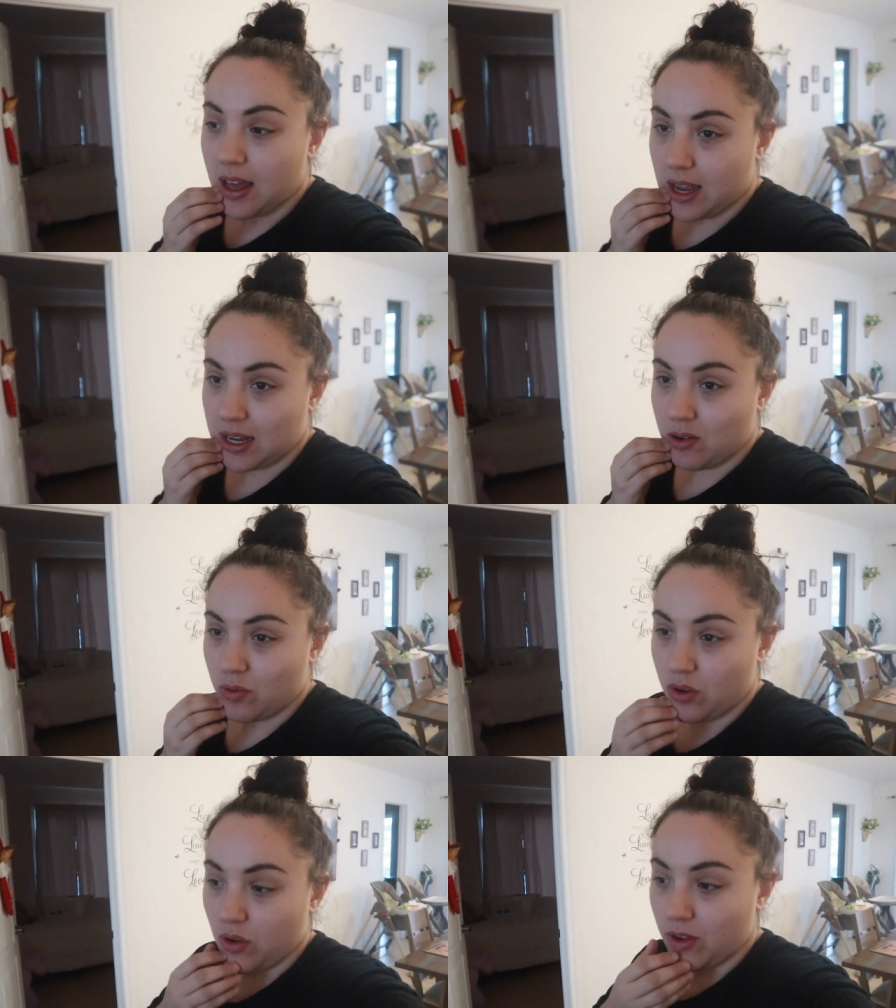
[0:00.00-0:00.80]
I
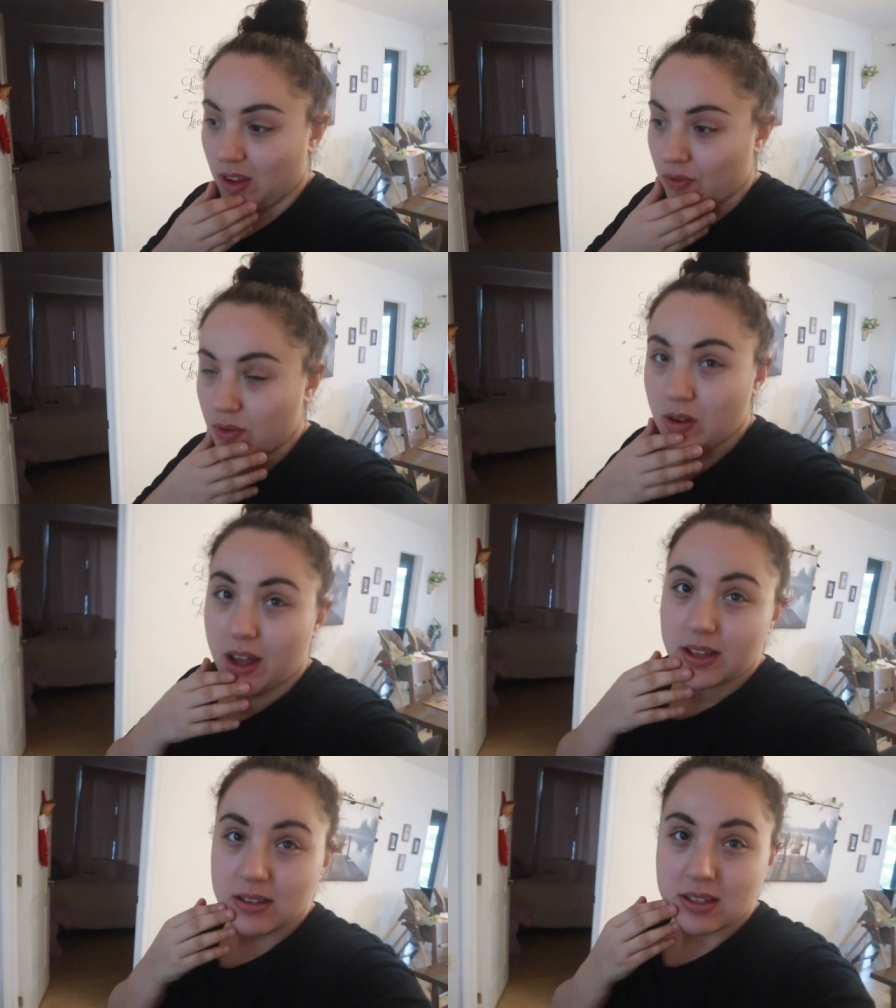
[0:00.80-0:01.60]
don't know if you
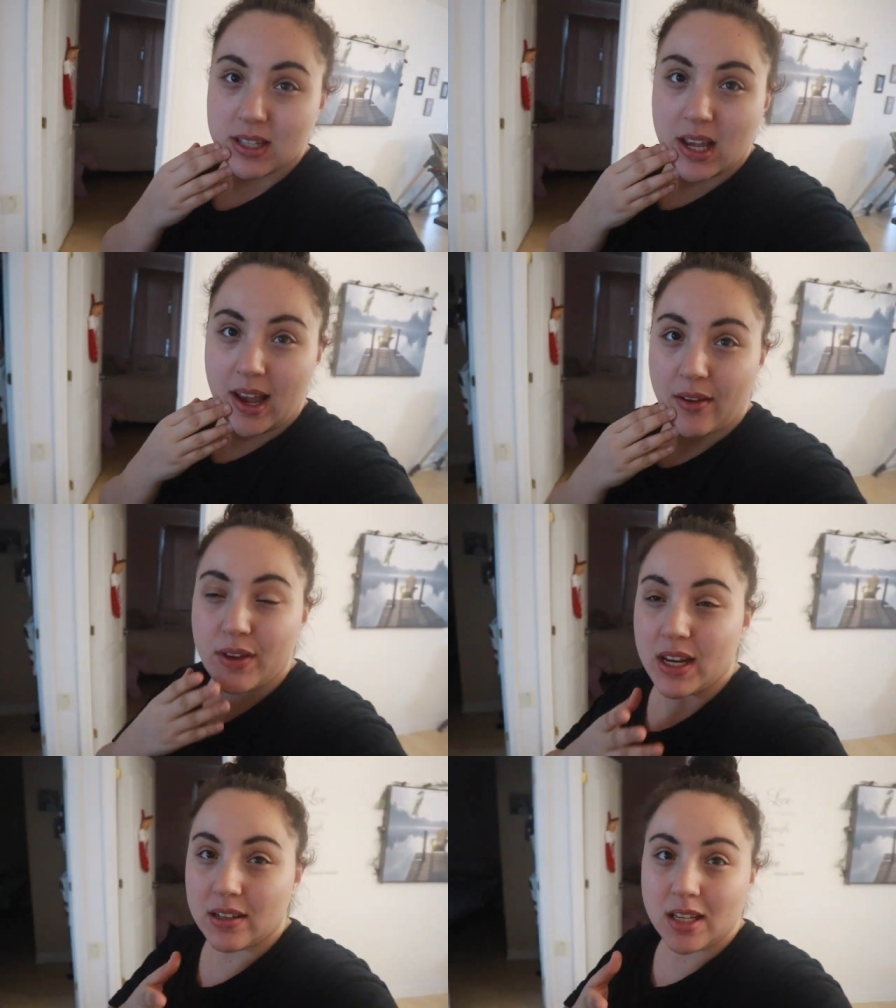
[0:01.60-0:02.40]
guys have
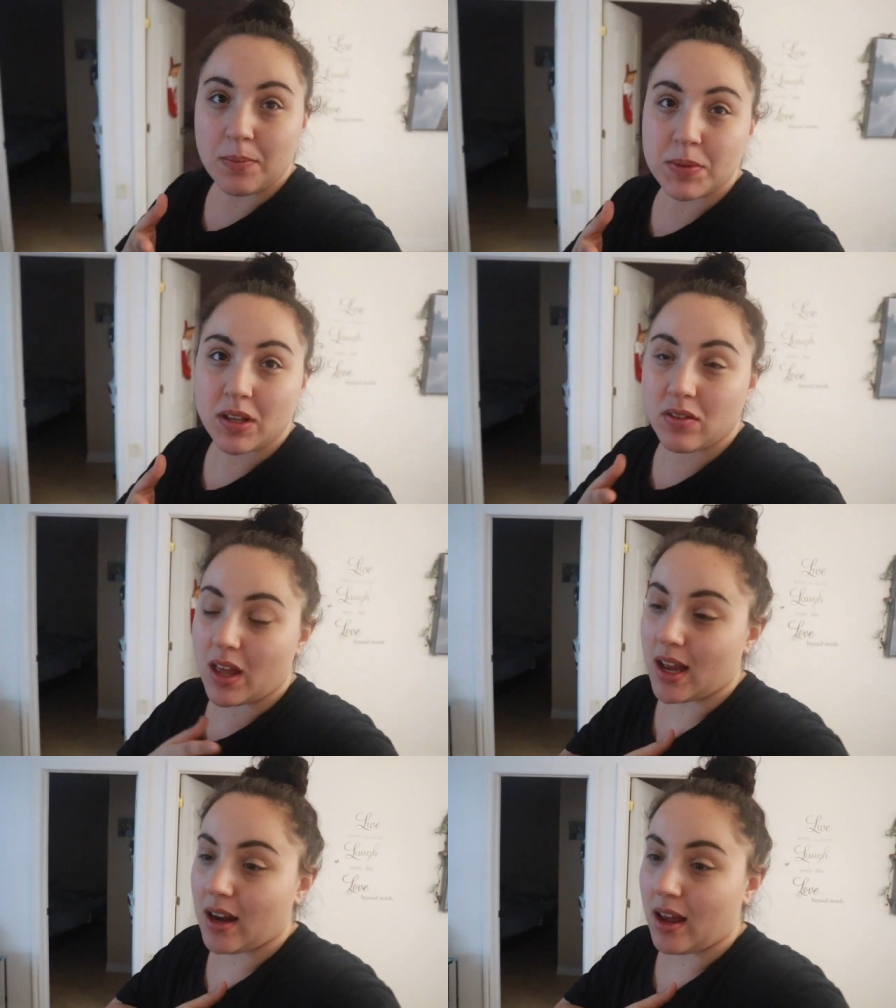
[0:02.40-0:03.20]
any tips on
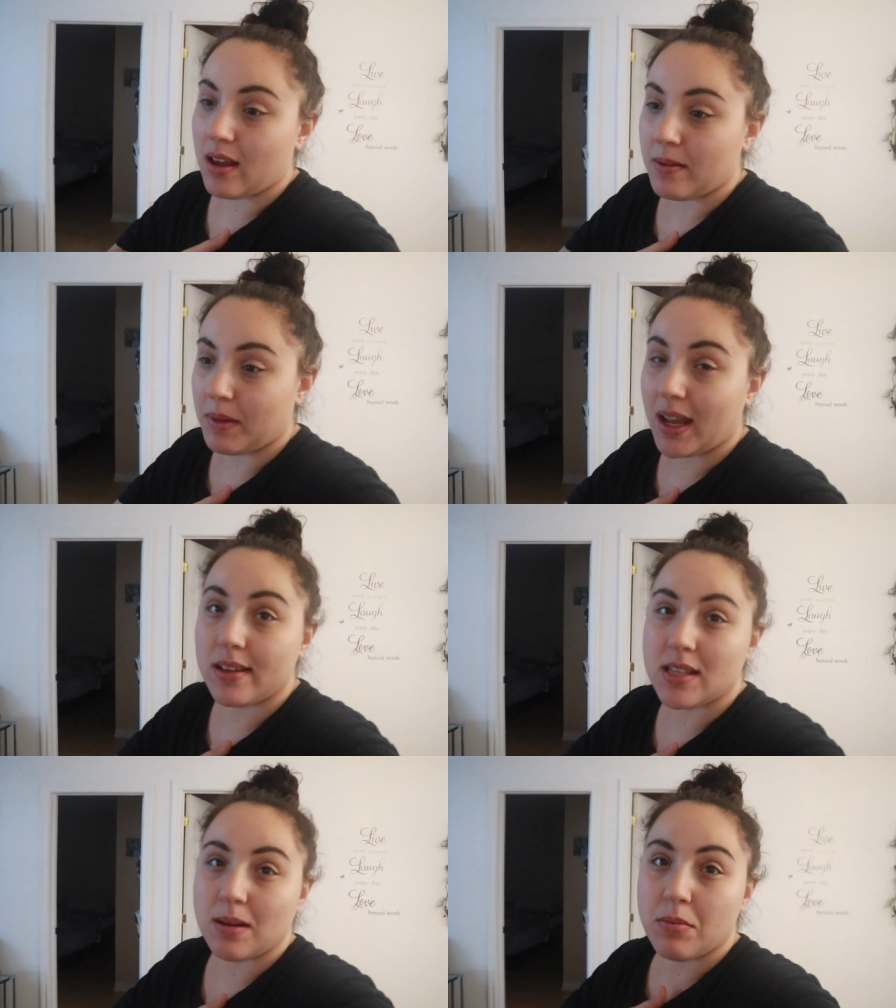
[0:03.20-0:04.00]
that. Um, like
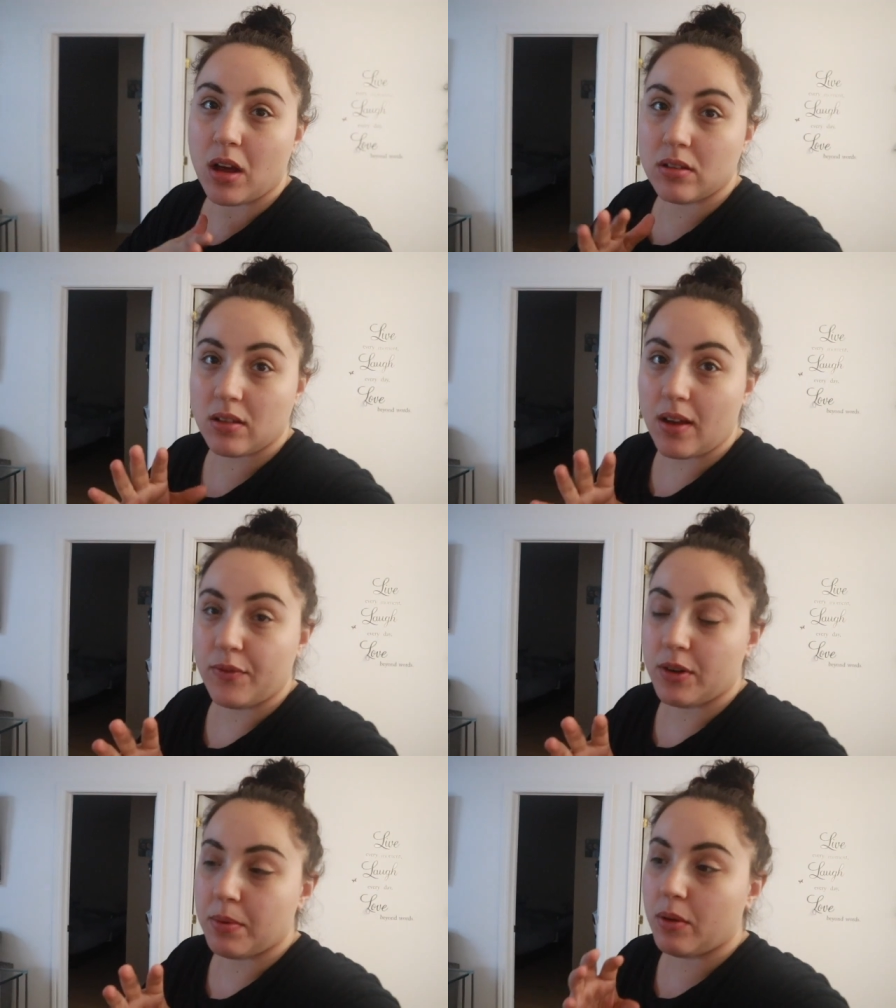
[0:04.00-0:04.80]
I said, I'm not
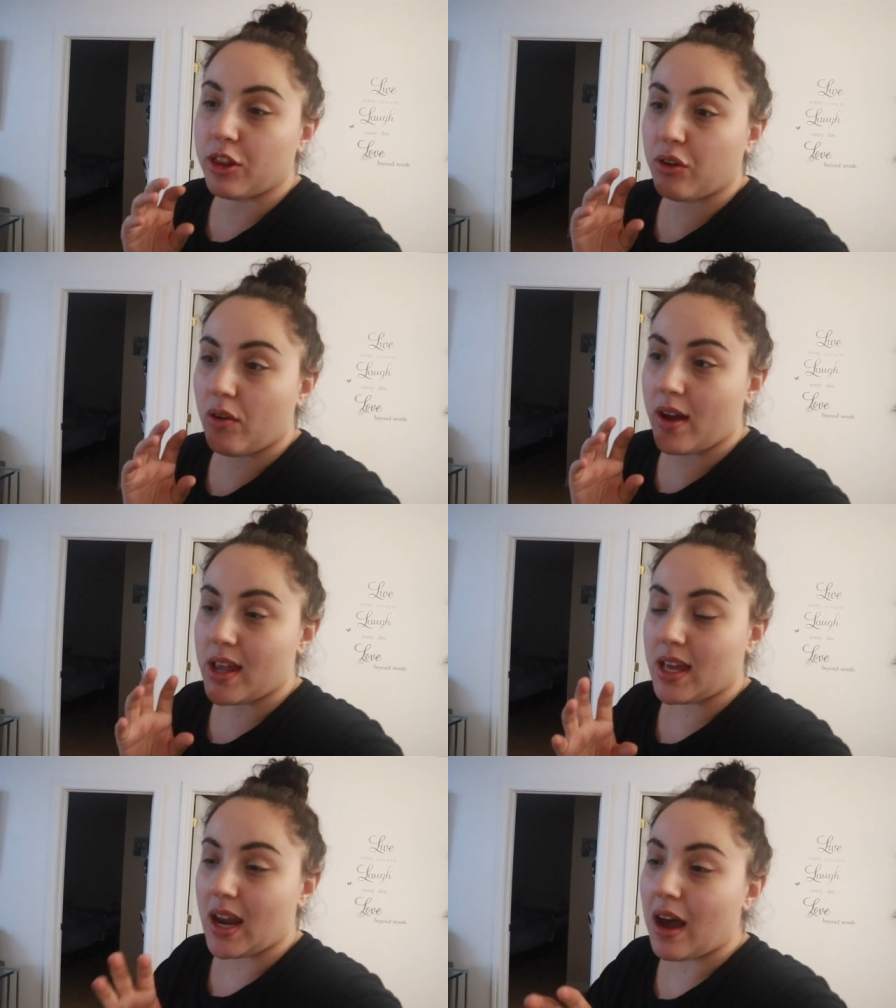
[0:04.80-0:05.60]
comfortable with
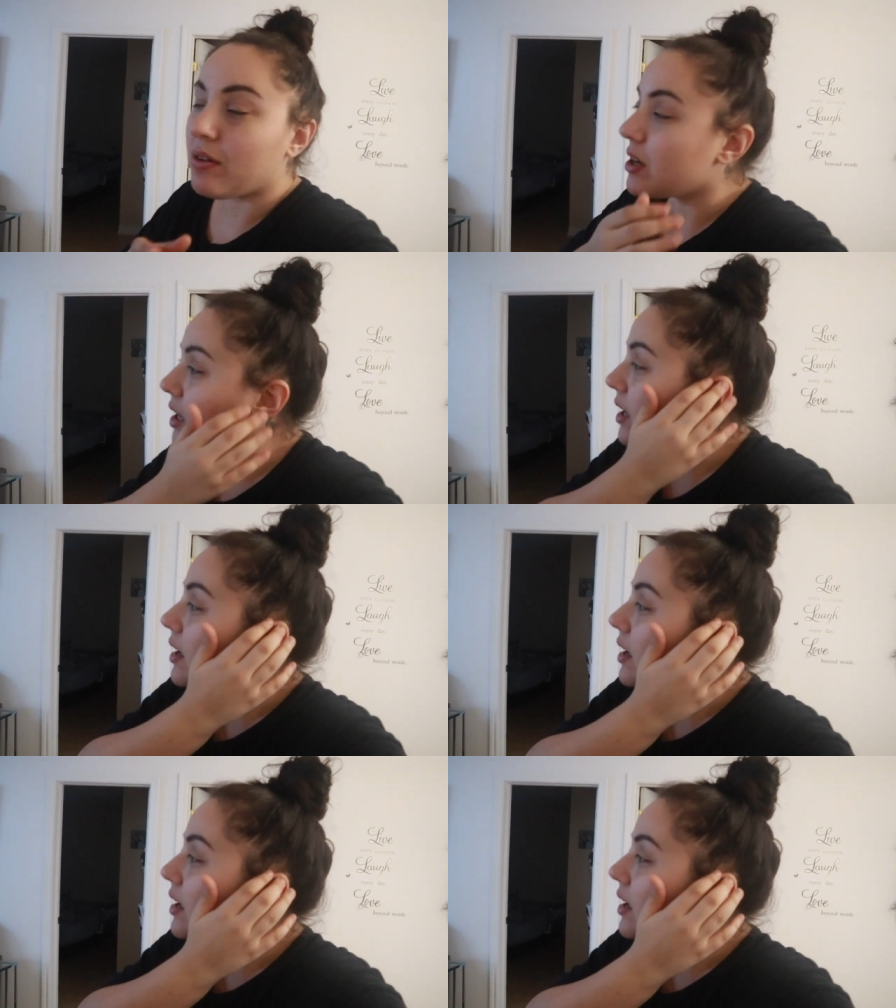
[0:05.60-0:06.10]
crying it out.